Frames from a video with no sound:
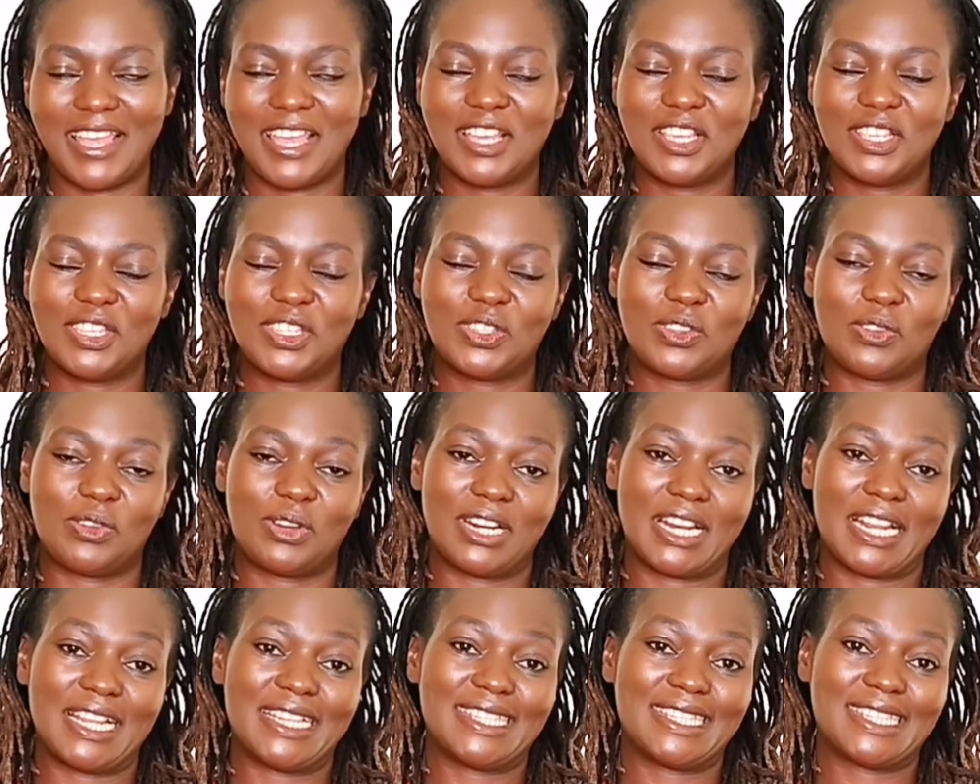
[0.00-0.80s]
So
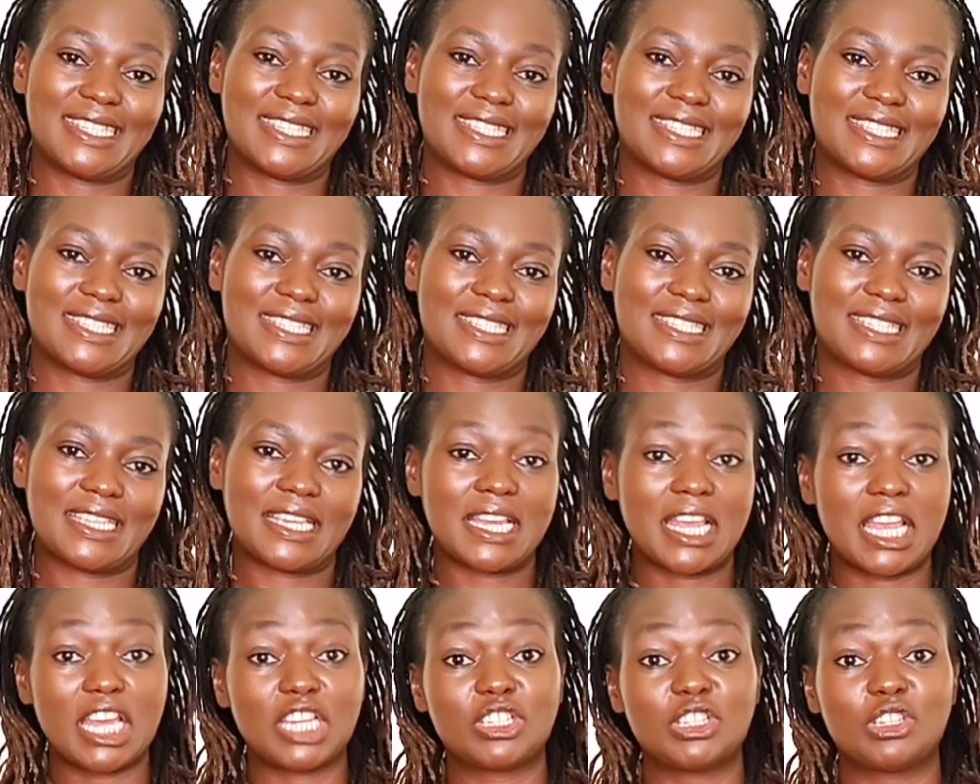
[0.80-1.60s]
let's
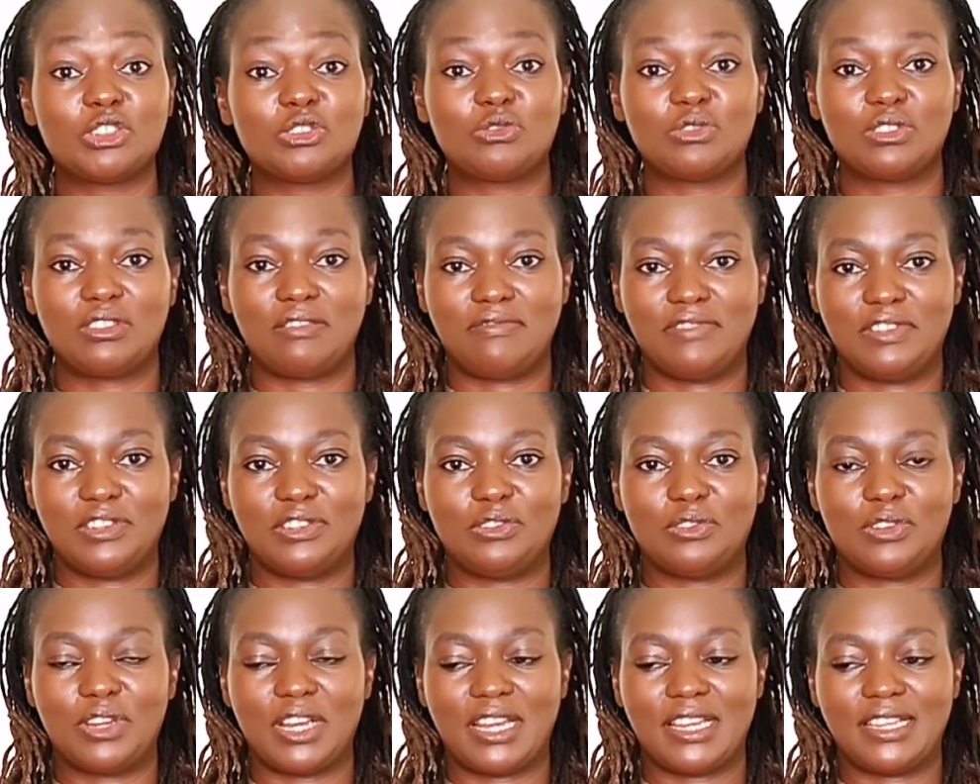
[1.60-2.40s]
get into the
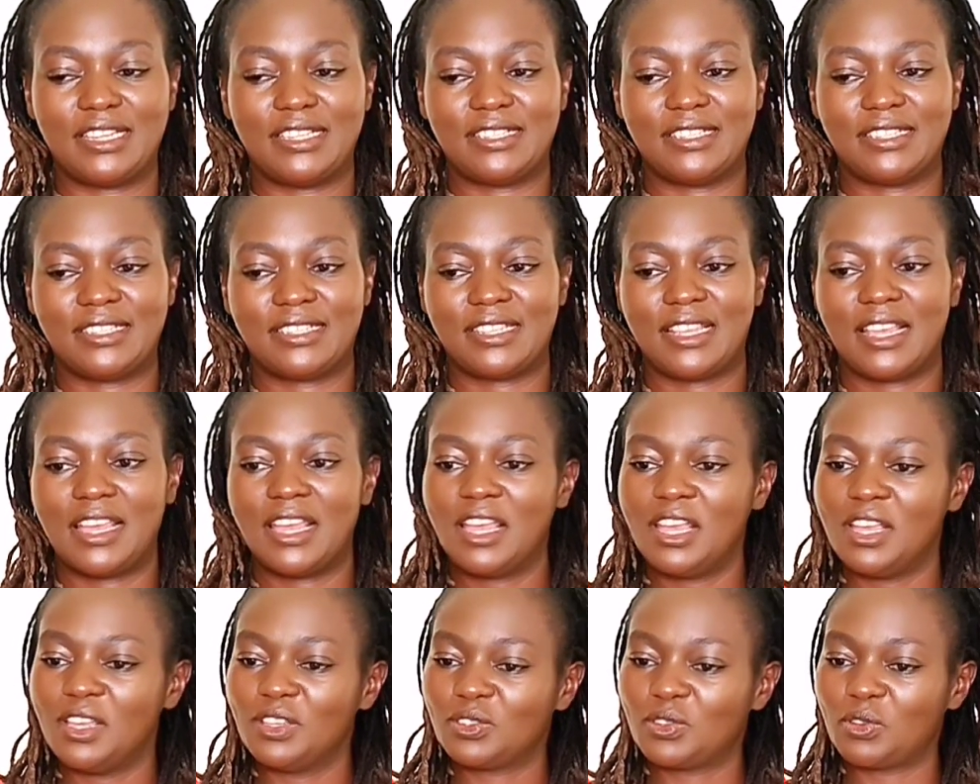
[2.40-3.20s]
video, guys.
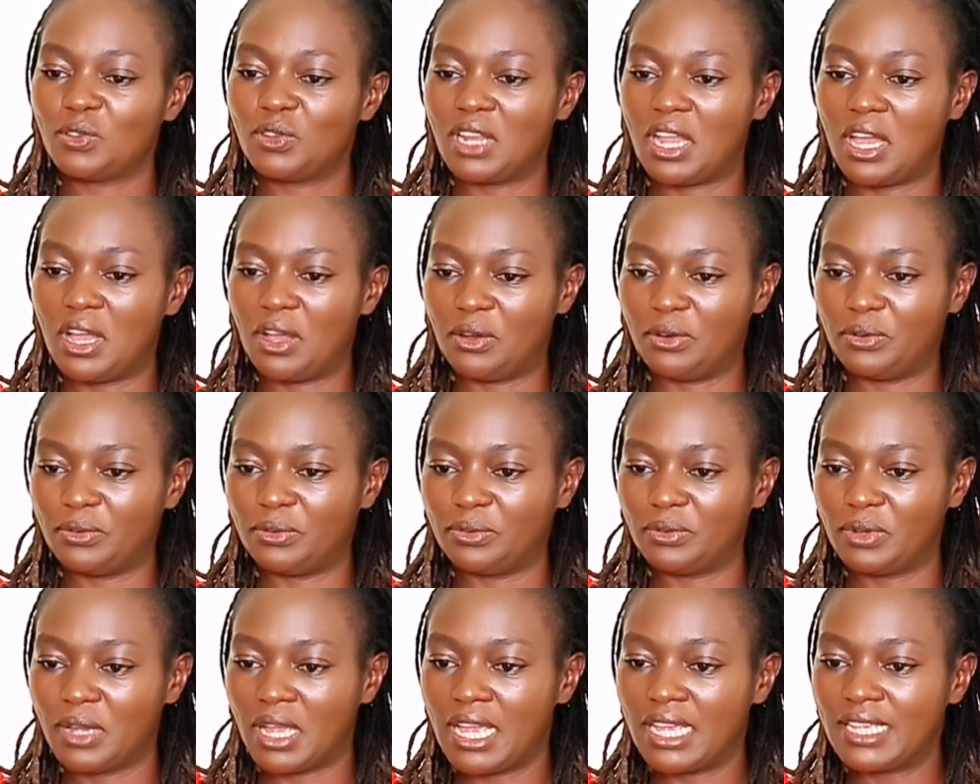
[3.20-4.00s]
So
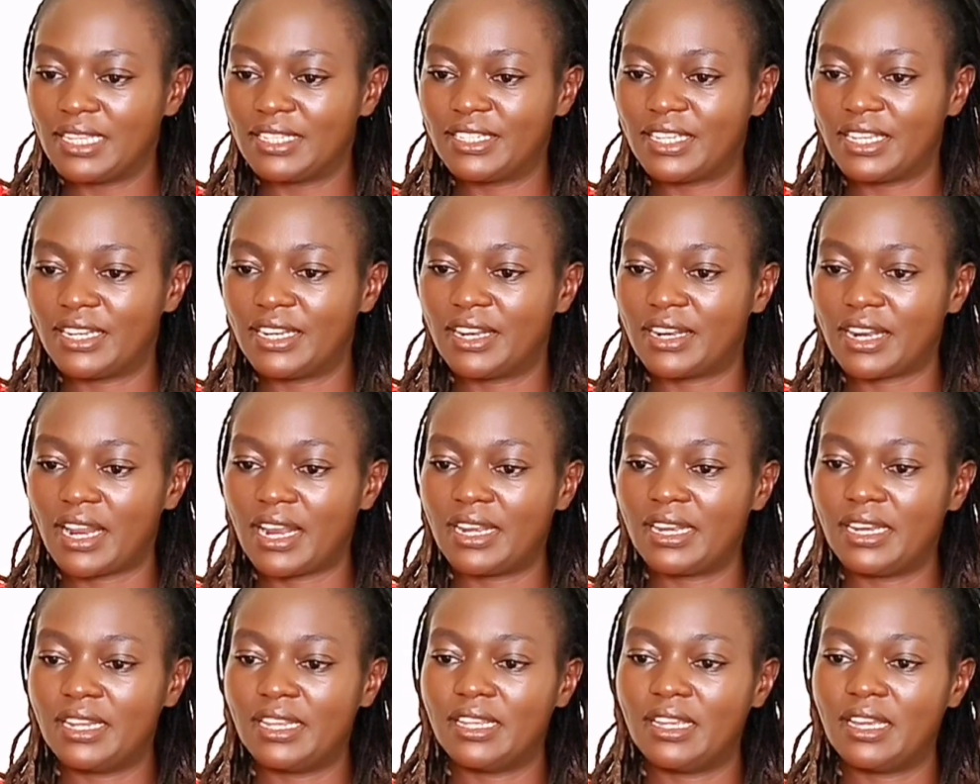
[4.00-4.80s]
now,
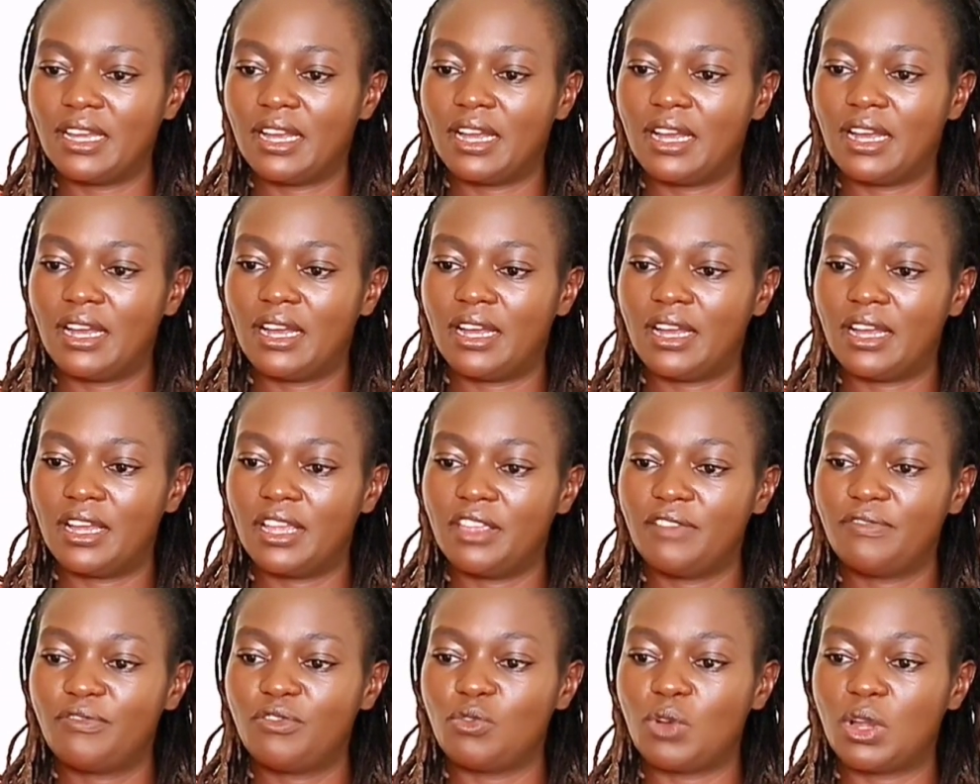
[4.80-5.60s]
generally,
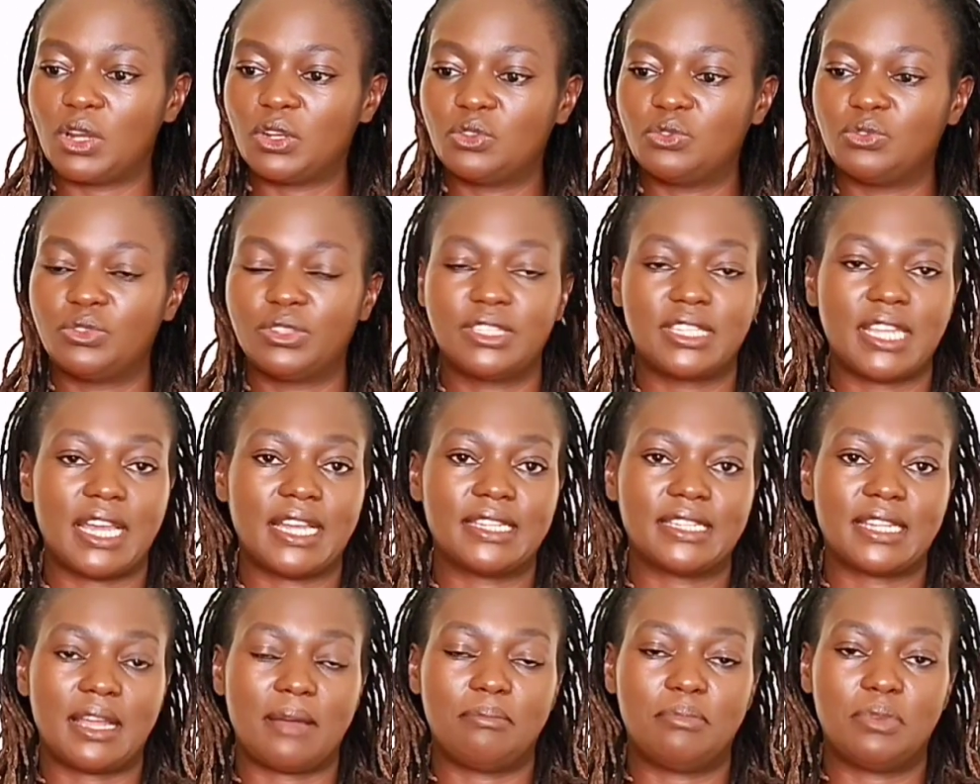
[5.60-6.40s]
if you want to
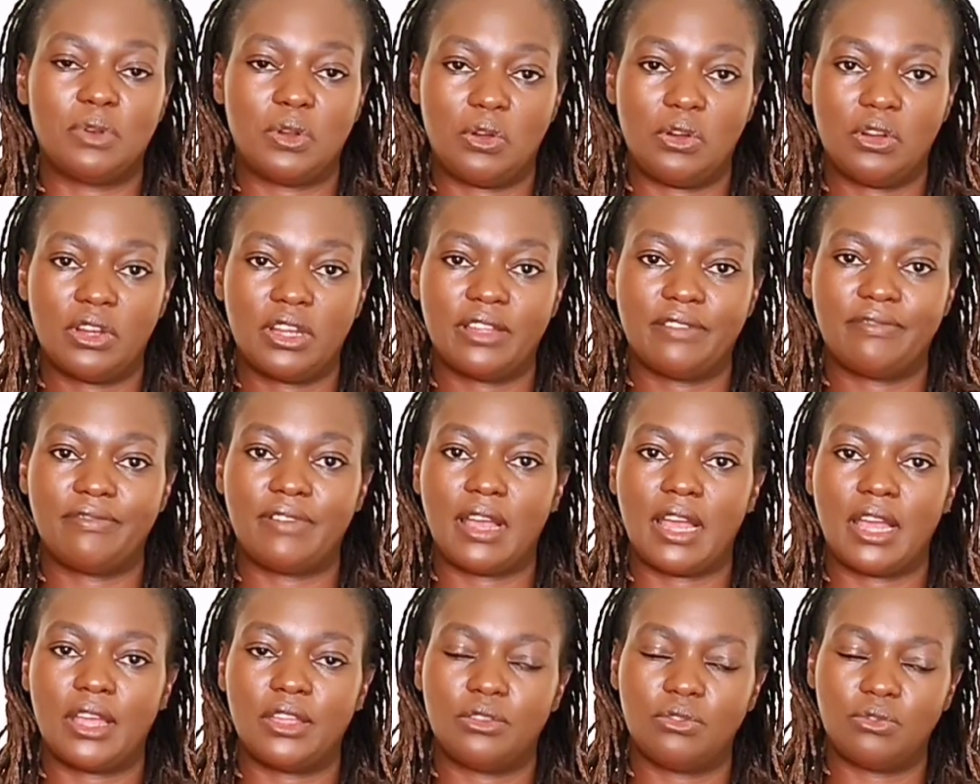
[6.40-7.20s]
start a blog, if
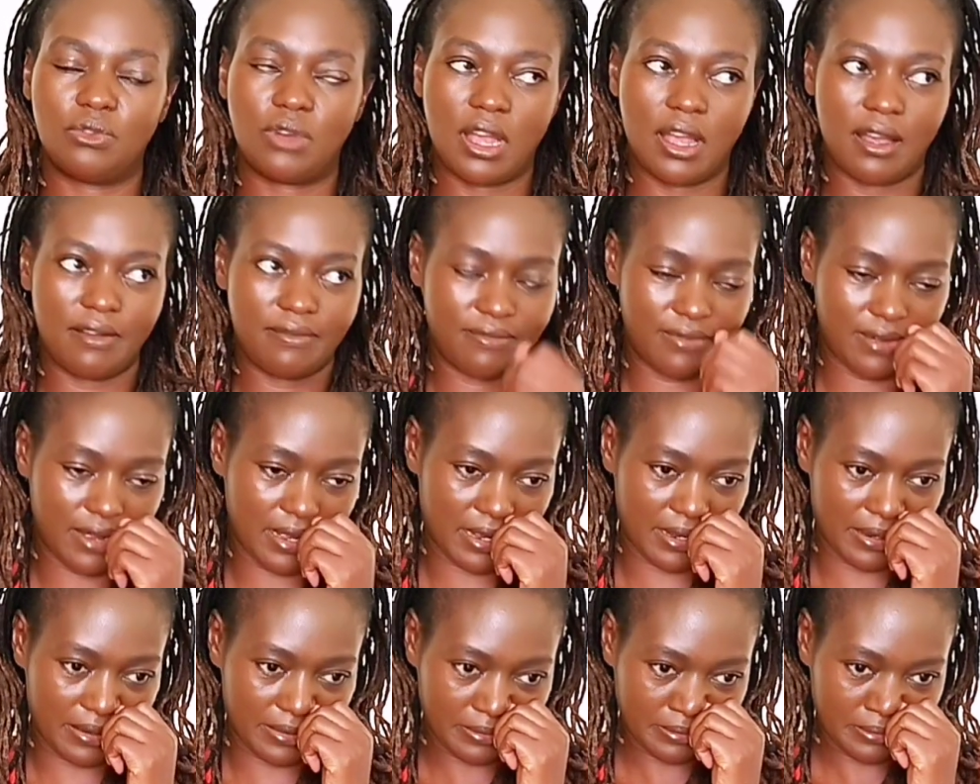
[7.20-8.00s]

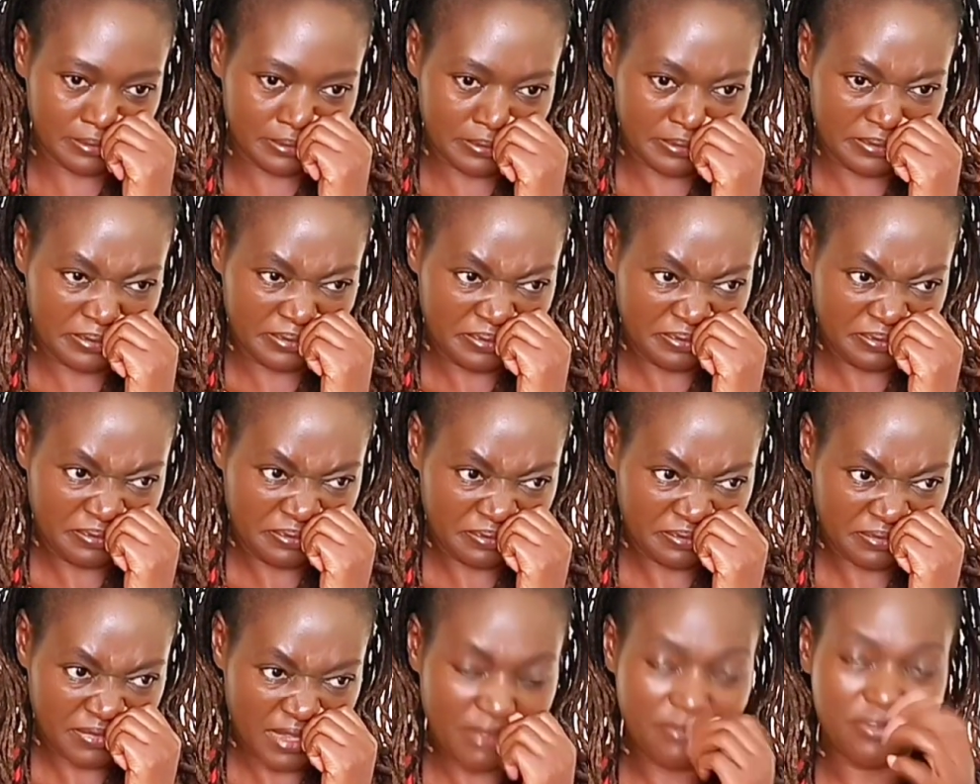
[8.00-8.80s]

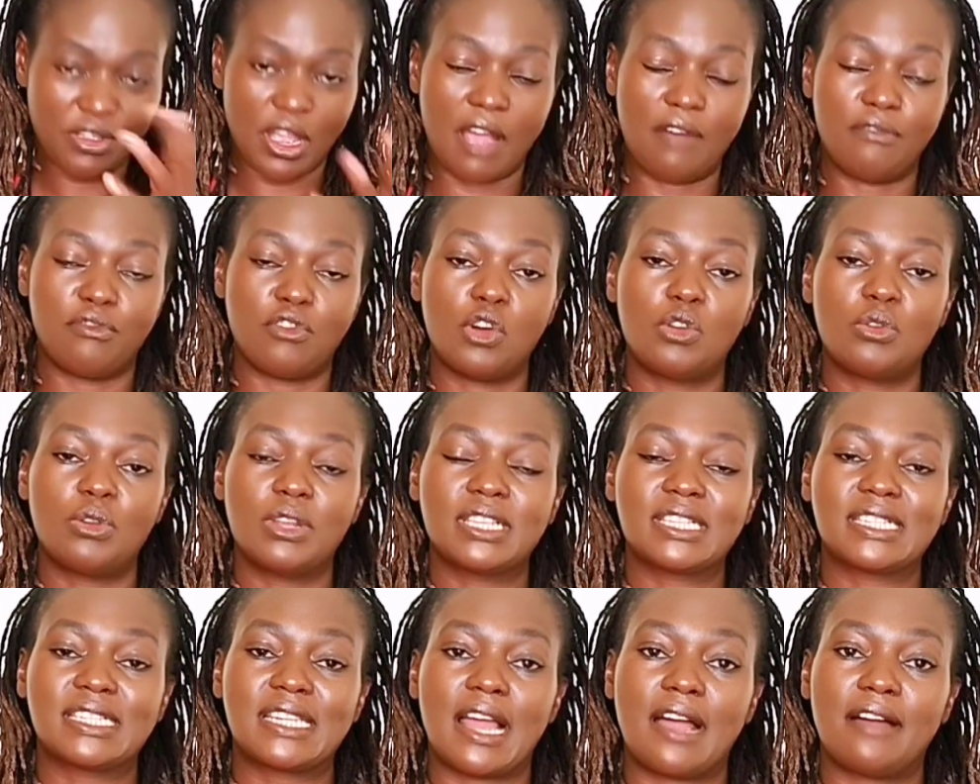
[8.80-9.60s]
you have
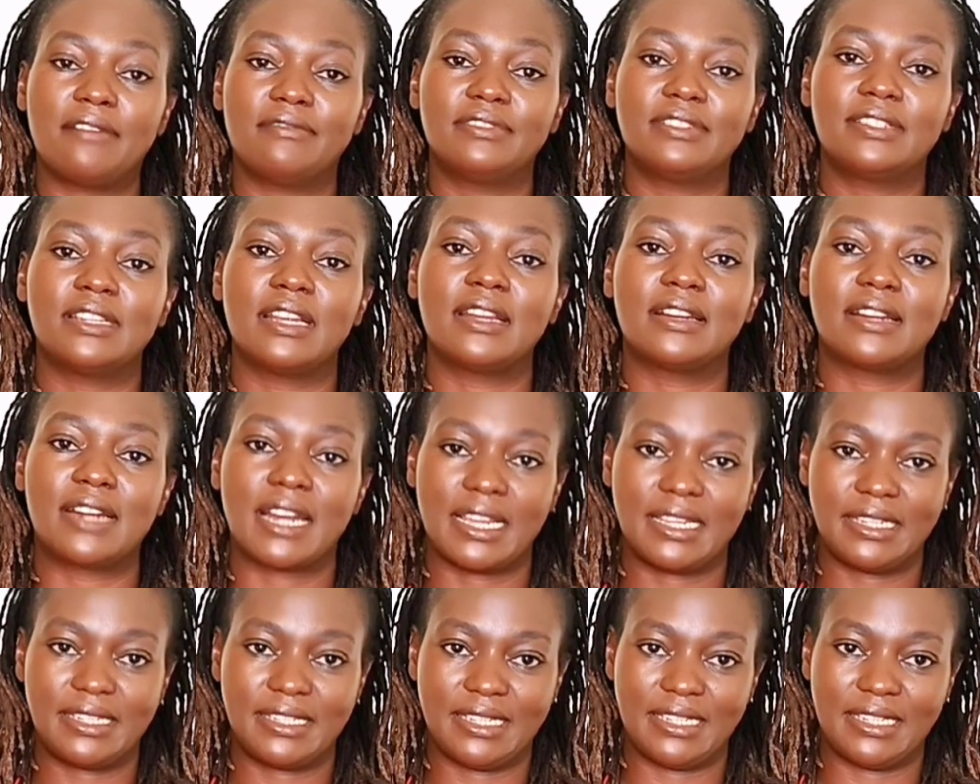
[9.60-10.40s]
always loved
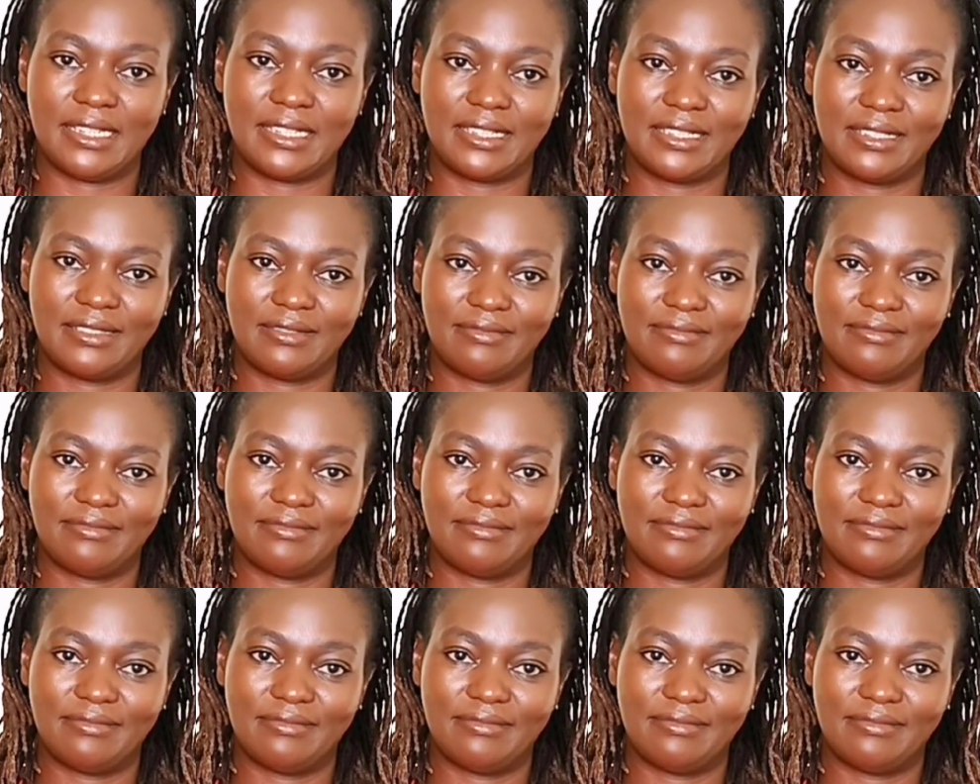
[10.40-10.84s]
writing,